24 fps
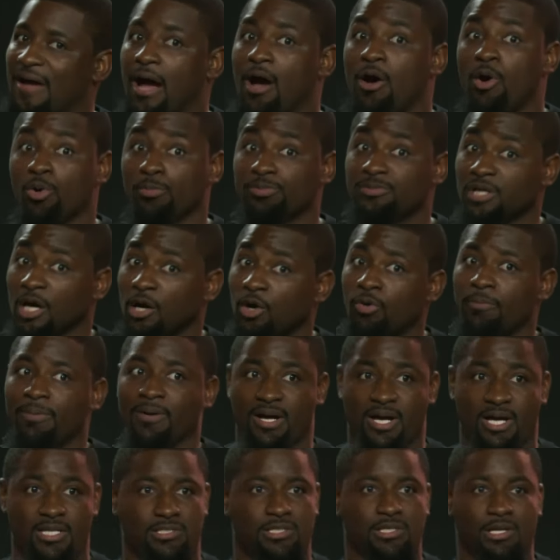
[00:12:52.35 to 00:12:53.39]
I hope so
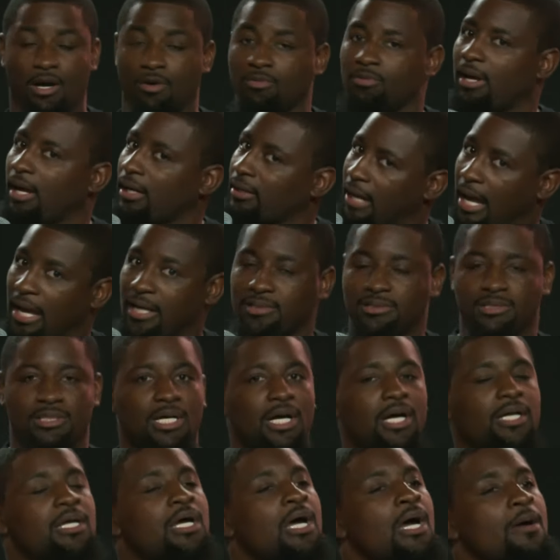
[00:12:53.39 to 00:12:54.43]
because, you know, God is
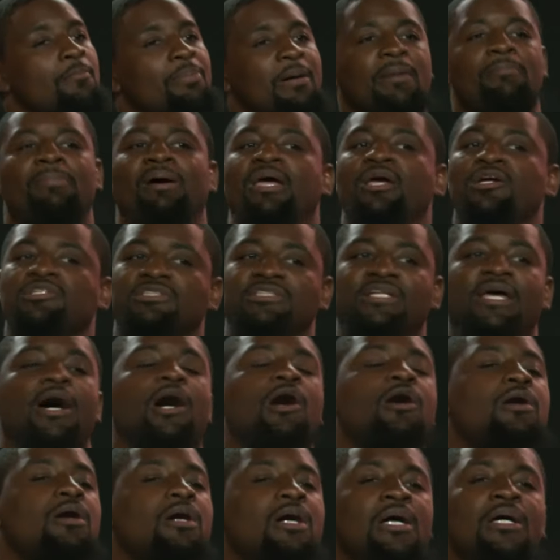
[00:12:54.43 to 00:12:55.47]
good. But, but here's the
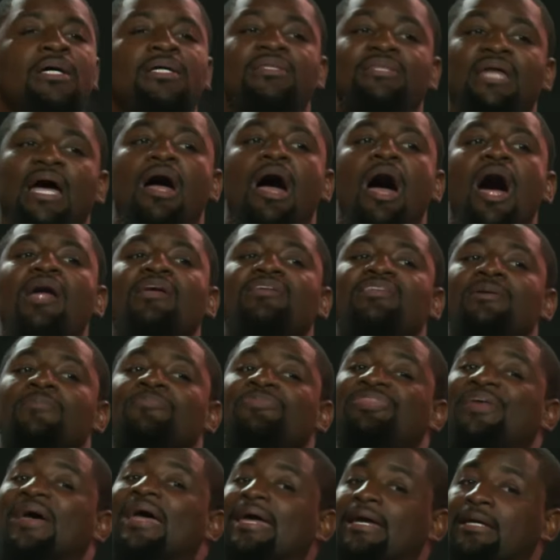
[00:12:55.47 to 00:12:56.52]
deal there are some
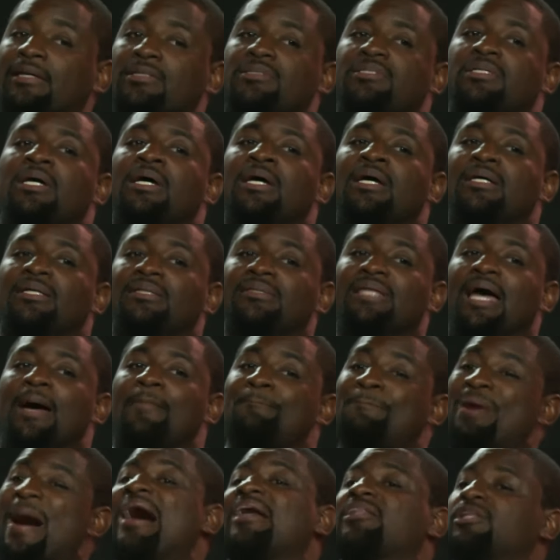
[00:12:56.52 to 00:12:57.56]
things
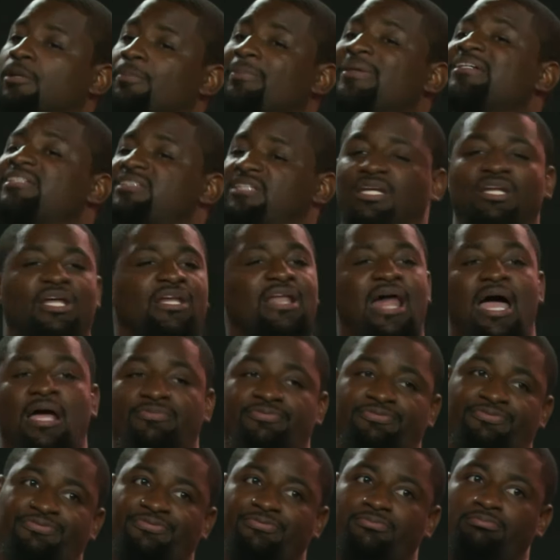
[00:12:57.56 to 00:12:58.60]
that bother me still in
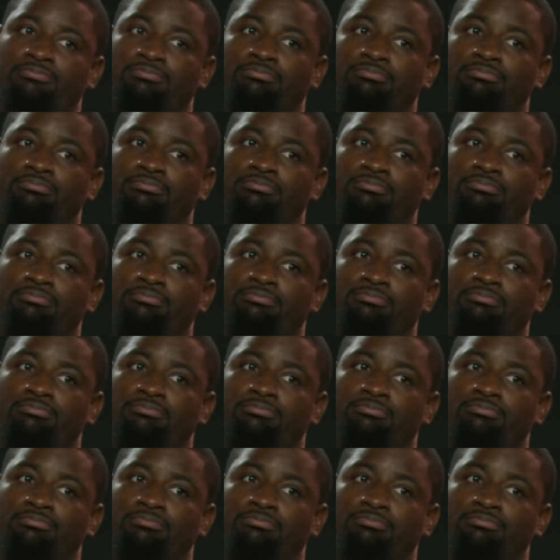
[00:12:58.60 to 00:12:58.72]
life.